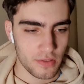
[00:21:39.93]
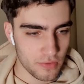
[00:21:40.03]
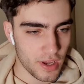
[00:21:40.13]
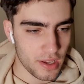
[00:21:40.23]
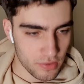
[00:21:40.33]

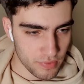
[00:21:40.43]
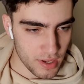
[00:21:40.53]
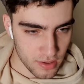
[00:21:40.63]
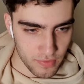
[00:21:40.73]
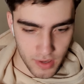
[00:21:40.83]
First,
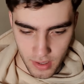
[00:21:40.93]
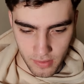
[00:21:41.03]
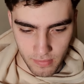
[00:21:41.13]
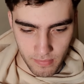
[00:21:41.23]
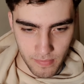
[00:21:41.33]
first,
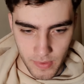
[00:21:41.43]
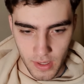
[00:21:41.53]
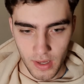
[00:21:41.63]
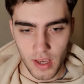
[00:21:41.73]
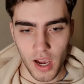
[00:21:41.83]
first.
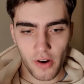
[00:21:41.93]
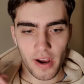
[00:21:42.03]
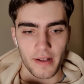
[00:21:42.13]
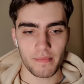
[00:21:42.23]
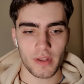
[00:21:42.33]

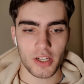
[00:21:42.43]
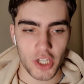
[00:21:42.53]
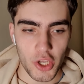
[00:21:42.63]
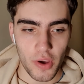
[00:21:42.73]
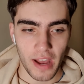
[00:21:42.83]
Alright,
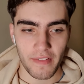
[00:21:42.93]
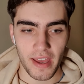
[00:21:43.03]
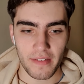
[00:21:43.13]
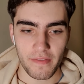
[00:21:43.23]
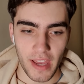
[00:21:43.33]
do you have a
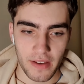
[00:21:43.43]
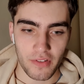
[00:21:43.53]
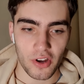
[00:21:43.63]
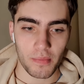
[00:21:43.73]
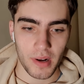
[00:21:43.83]

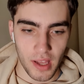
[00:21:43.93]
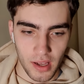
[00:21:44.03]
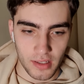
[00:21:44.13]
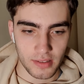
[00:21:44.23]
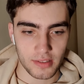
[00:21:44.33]
favourite
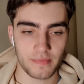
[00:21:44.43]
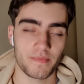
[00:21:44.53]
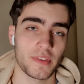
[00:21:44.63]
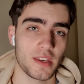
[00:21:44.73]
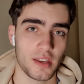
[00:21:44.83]
plant?
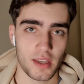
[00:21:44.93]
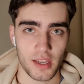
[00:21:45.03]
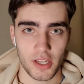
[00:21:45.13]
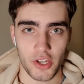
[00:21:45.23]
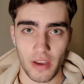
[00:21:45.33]

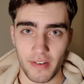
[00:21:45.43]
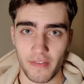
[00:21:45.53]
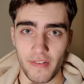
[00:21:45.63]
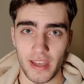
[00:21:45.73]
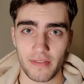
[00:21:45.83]
Do you have a
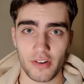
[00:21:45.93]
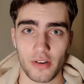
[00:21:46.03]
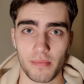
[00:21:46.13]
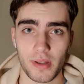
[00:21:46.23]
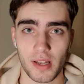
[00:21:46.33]

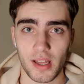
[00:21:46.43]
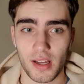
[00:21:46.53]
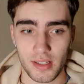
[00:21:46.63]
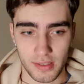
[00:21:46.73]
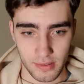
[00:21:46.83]
favourite
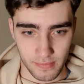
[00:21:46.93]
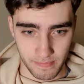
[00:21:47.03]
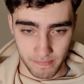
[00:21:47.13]
plant?